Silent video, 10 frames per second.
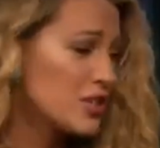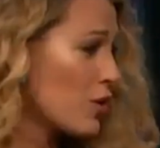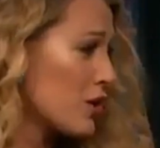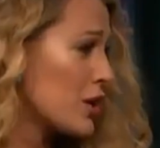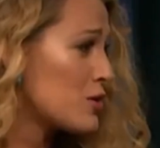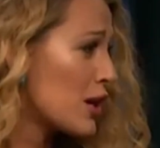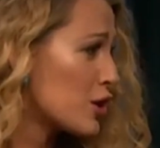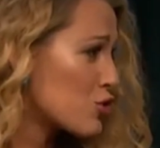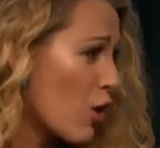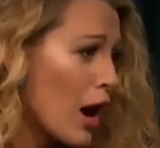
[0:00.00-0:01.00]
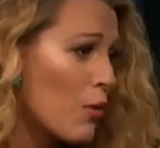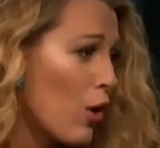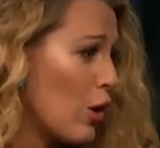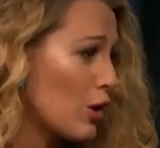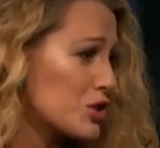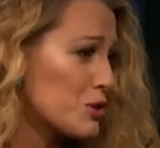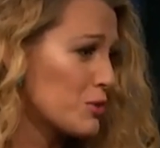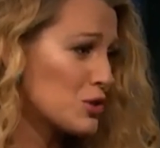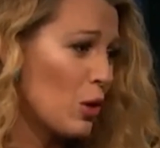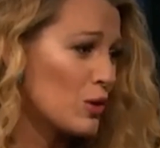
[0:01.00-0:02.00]
and actions. If these
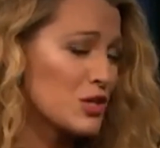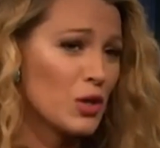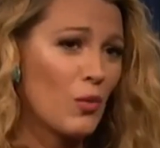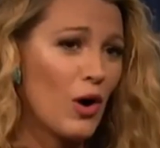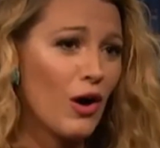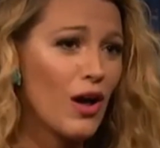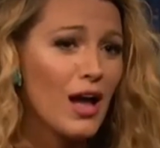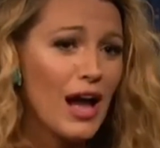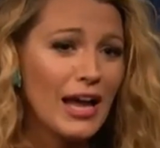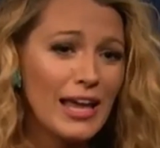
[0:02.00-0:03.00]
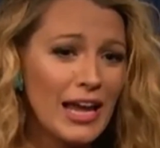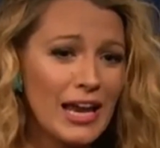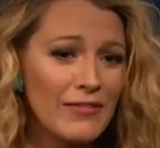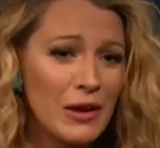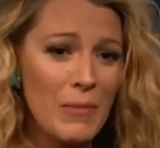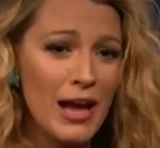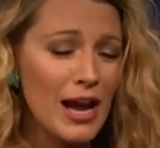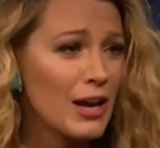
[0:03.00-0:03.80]
communications reveal that Swift was